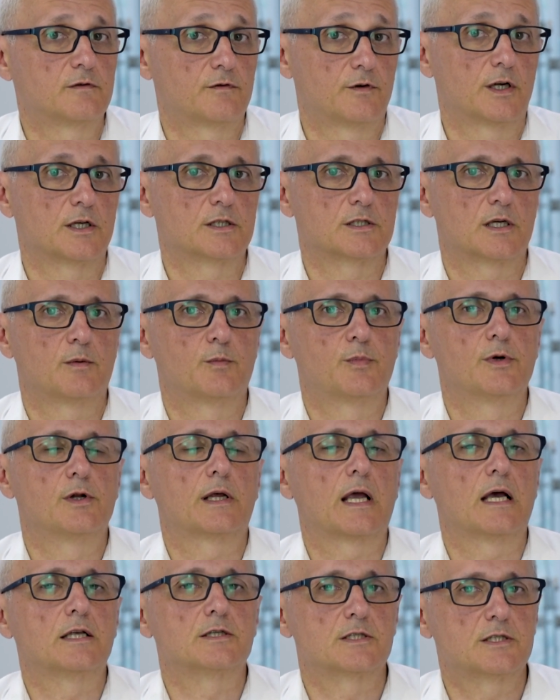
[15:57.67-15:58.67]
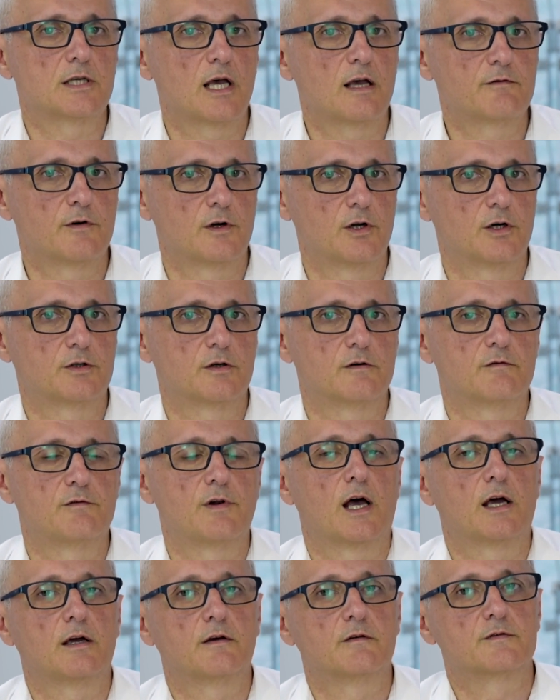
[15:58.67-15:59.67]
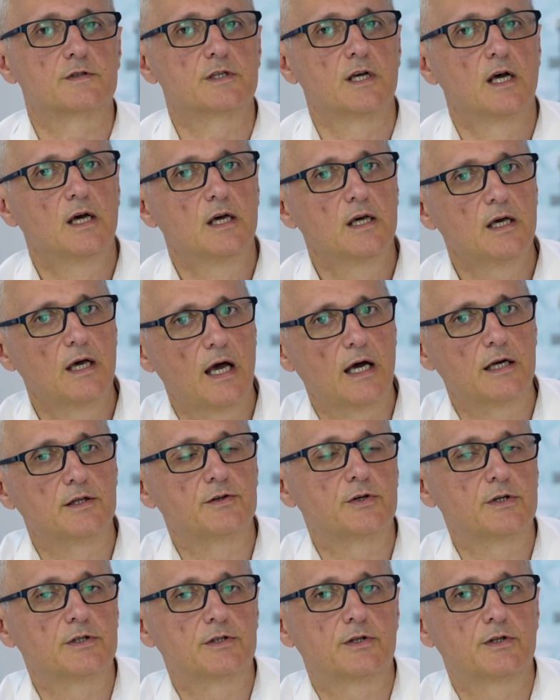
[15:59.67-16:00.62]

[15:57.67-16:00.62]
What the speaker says: for example, can save a lot of lives and